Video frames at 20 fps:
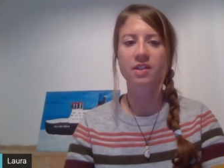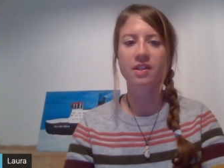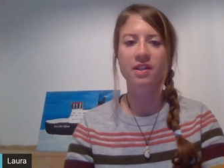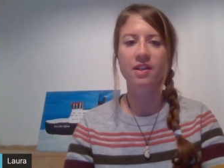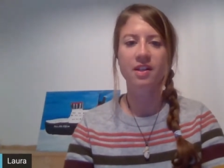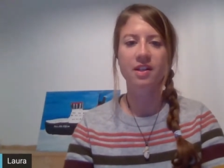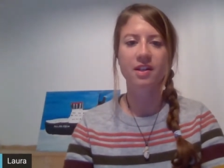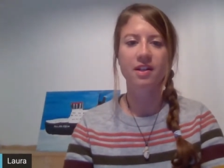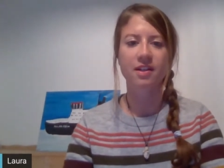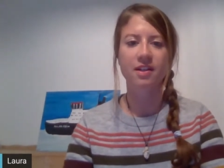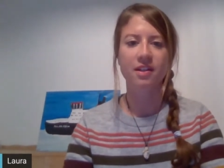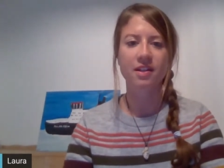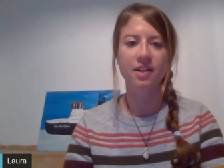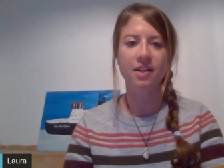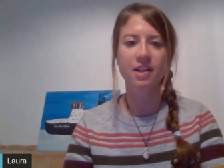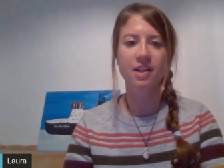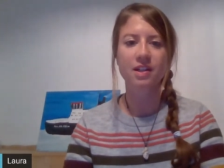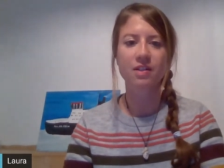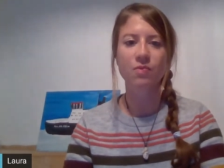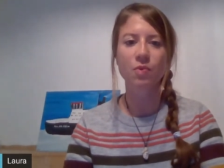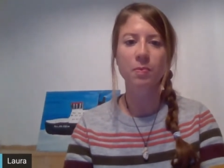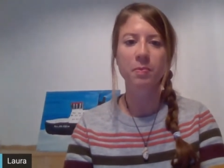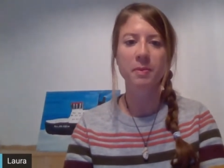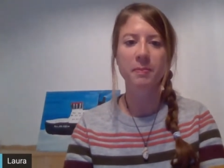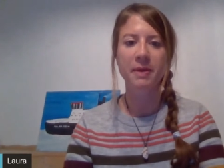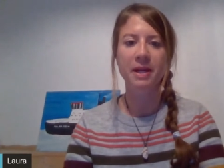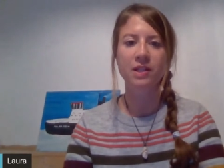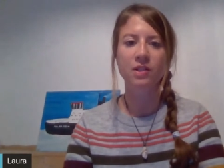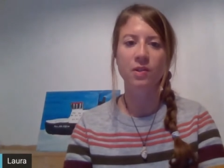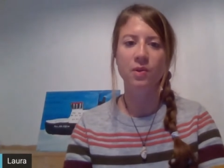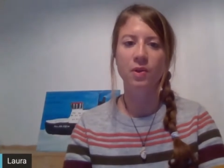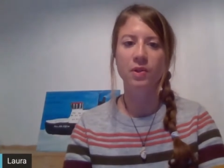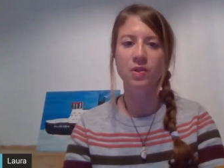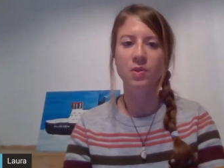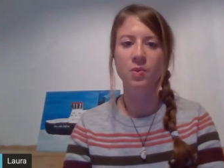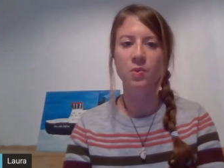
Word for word: Uh, it would be better not